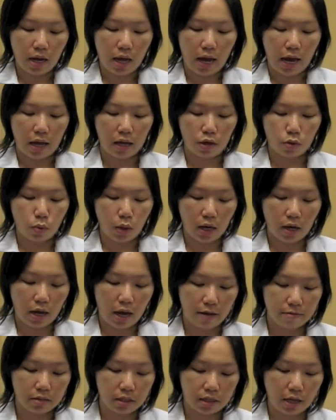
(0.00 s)
and you want to
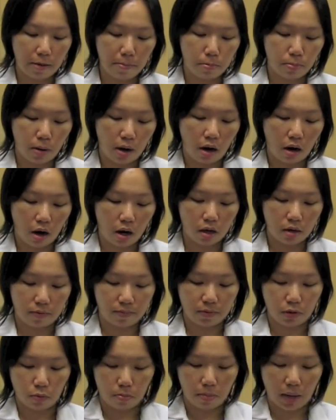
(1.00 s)
have some part of
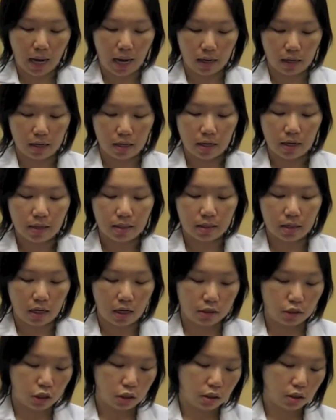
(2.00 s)
your body
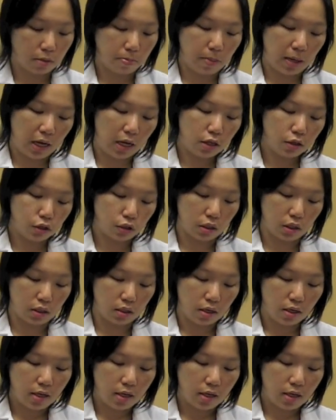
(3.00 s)
touching the patient.